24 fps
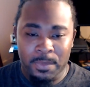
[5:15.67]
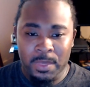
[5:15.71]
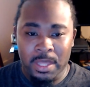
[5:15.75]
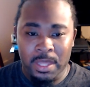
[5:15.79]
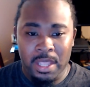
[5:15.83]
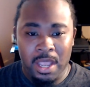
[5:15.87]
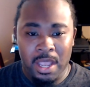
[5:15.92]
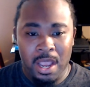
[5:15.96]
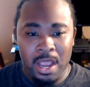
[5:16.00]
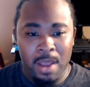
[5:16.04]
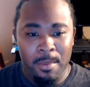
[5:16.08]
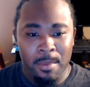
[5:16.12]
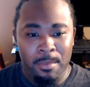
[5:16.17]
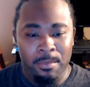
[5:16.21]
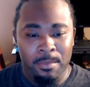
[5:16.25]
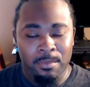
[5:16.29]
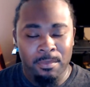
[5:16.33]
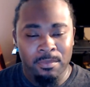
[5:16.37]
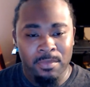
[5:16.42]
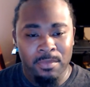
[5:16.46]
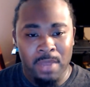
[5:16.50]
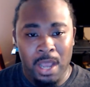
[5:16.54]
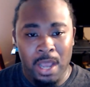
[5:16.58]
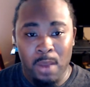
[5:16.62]

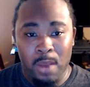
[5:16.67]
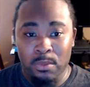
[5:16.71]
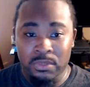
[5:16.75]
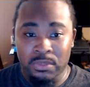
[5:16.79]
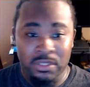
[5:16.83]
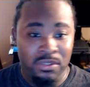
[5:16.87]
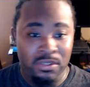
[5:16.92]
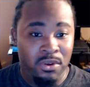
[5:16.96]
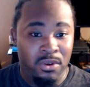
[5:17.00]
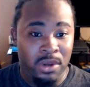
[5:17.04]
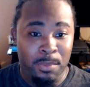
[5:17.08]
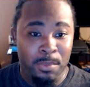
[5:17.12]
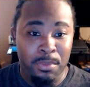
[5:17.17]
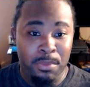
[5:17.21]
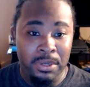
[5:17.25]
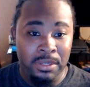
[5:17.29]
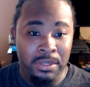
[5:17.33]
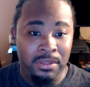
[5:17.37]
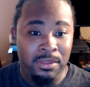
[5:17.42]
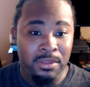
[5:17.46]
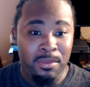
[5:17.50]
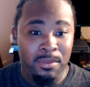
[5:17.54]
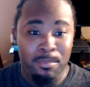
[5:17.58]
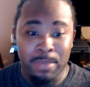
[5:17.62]
I was just going to
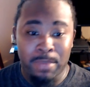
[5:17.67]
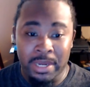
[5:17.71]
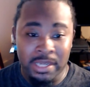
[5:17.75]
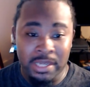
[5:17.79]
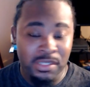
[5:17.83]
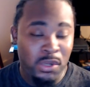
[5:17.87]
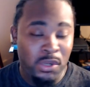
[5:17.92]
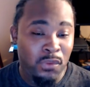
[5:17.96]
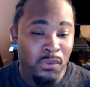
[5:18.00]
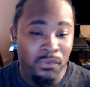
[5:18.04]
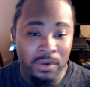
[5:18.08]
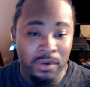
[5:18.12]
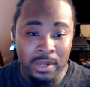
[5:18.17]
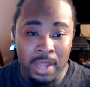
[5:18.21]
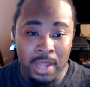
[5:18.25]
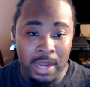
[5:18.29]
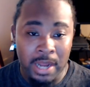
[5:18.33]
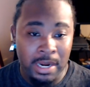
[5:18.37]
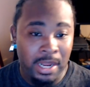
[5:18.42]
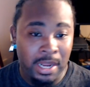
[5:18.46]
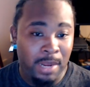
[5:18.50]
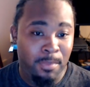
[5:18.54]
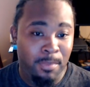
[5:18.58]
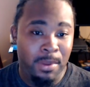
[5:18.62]
put the biggest
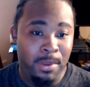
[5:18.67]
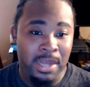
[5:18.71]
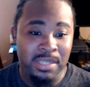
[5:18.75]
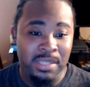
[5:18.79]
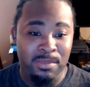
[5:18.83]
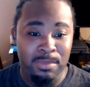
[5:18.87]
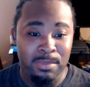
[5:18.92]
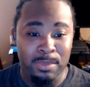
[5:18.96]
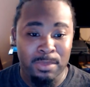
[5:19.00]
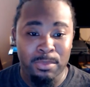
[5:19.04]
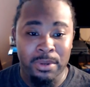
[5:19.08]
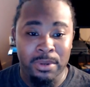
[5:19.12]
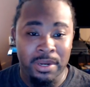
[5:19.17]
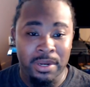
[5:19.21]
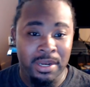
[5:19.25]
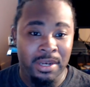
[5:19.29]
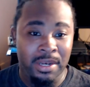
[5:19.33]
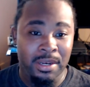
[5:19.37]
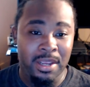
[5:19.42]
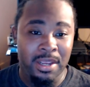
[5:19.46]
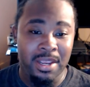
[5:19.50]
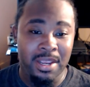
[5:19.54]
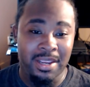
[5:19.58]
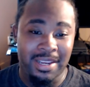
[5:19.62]
overclock I could possibly put in
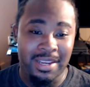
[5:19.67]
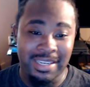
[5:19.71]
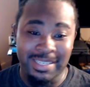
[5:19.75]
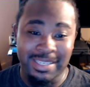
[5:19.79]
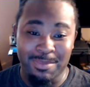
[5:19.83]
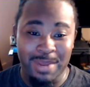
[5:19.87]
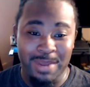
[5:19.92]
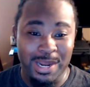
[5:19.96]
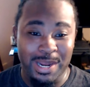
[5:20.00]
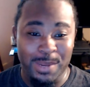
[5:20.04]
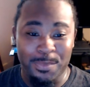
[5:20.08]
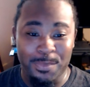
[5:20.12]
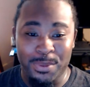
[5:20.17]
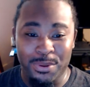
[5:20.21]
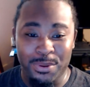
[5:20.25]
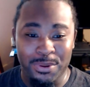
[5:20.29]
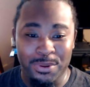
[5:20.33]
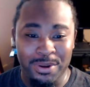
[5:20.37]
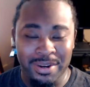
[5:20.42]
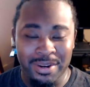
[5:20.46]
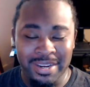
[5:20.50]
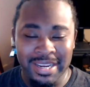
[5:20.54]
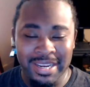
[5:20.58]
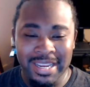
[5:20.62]
into my
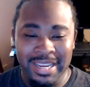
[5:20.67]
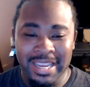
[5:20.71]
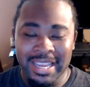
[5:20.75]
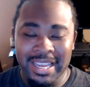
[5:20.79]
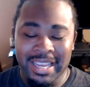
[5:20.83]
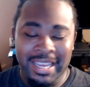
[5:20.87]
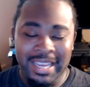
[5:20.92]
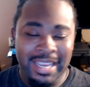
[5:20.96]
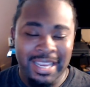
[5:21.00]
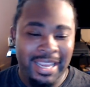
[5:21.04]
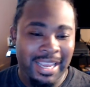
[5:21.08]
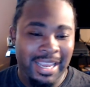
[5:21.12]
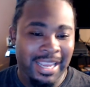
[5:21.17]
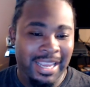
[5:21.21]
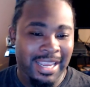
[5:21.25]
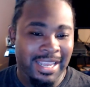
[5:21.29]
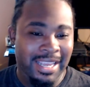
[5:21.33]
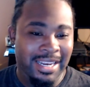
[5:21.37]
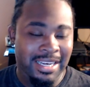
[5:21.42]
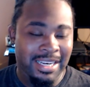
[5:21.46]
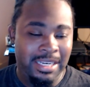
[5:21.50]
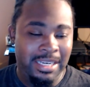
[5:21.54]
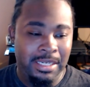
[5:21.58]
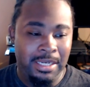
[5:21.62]
computer,
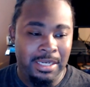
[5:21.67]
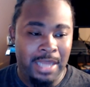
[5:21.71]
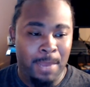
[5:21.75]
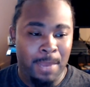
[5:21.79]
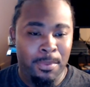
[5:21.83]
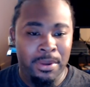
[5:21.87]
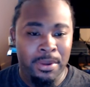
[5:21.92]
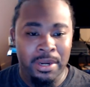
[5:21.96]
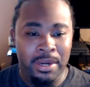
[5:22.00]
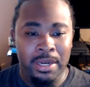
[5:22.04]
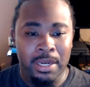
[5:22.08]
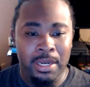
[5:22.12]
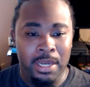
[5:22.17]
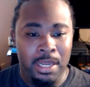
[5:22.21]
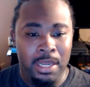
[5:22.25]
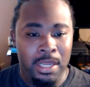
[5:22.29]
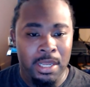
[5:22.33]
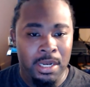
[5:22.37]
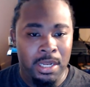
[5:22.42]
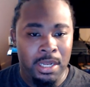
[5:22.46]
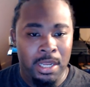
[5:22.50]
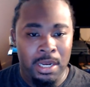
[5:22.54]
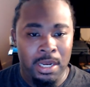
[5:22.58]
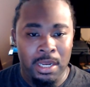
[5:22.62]
and I put it
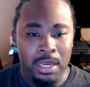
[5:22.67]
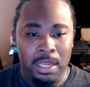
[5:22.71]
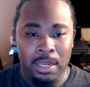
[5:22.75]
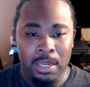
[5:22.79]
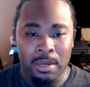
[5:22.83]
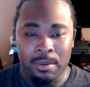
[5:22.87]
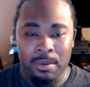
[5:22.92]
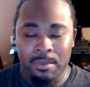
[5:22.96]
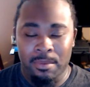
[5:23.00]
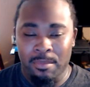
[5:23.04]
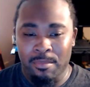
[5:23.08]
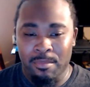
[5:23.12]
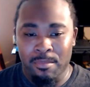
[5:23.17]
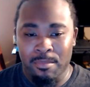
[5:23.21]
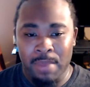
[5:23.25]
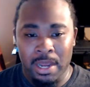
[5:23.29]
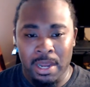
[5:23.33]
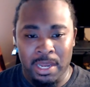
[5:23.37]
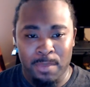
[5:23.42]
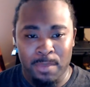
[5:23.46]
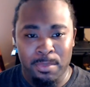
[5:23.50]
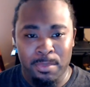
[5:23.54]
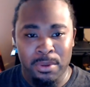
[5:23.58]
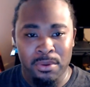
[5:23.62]
in, and then my
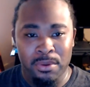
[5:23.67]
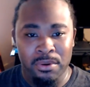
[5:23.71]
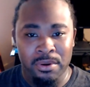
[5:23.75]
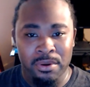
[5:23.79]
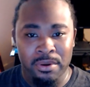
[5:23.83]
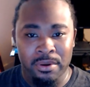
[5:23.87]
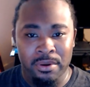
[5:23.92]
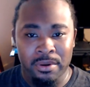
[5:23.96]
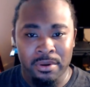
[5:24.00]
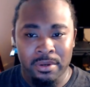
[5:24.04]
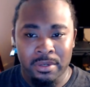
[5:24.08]
computer,